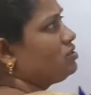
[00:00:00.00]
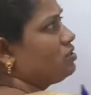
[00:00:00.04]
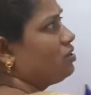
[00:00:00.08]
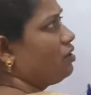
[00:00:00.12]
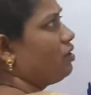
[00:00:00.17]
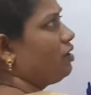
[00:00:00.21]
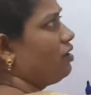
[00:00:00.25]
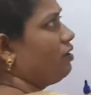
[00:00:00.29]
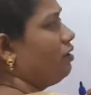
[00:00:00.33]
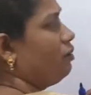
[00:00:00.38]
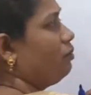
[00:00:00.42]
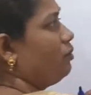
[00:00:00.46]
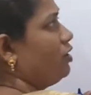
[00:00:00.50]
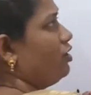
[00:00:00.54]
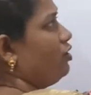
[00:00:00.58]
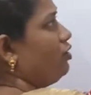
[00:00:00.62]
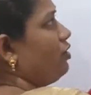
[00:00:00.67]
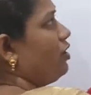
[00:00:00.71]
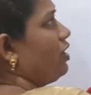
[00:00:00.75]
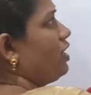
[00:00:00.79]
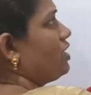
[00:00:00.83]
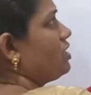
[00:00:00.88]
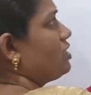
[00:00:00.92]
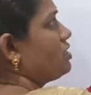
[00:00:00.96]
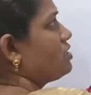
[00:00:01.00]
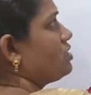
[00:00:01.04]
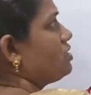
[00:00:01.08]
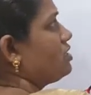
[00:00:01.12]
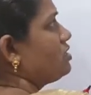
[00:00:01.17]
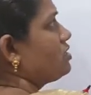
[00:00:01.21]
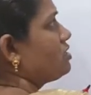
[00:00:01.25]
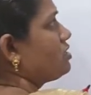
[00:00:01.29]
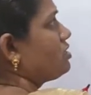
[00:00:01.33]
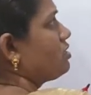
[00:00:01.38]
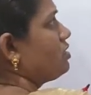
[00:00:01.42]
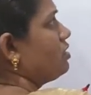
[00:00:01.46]
or amino
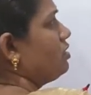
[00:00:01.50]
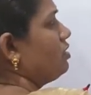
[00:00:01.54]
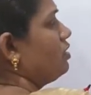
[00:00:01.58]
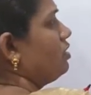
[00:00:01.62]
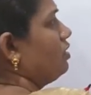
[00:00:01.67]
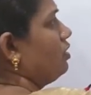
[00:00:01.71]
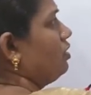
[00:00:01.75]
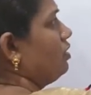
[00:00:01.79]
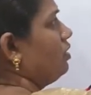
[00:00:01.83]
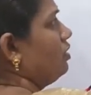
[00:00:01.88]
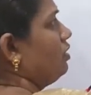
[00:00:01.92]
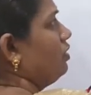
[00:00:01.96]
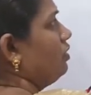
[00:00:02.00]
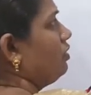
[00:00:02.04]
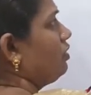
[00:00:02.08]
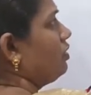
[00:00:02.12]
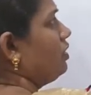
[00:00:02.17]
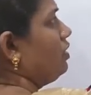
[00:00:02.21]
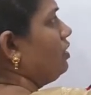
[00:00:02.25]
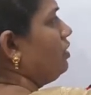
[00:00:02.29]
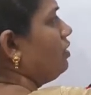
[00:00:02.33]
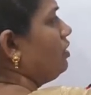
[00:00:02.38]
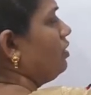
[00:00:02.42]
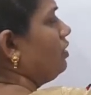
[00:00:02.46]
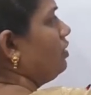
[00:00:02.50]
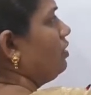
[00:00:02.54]
acids. Okay,